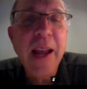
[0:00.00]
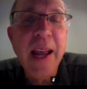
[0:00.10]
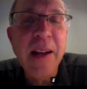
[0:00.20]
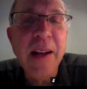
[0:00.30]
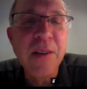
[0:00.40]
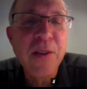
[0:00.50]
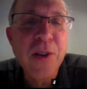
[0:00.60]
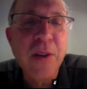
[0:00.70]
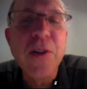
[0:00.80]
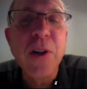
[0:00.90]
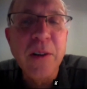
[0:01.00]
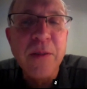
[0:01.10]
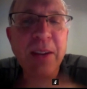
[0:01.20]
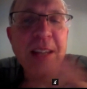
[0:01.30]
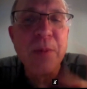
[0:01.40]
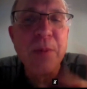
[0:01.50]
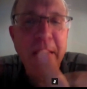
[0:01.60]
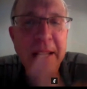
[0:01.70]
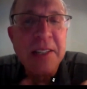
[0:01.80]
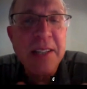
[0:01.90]
and sort of turn Facebook
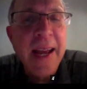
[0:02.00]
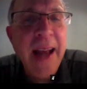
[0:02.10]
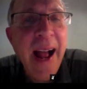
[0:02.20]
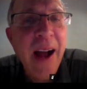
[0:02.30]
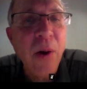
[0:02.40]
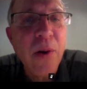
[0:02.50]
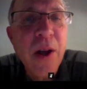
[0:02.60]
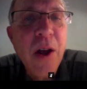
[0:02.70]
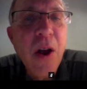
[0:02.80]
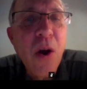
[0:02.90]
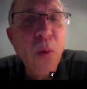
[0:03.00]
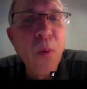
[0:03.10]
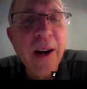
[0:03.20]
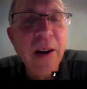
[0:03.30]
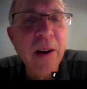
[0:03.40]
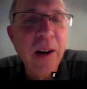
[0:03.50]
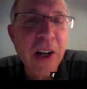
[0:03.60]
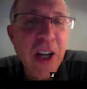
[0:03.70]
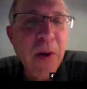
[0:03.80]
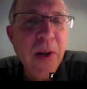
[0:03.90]
inside out, where a
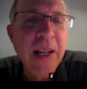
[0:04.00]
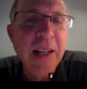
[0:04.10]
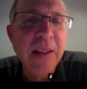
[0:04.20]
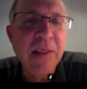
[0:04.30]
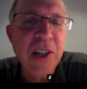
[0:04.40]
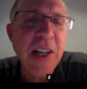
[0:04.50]
community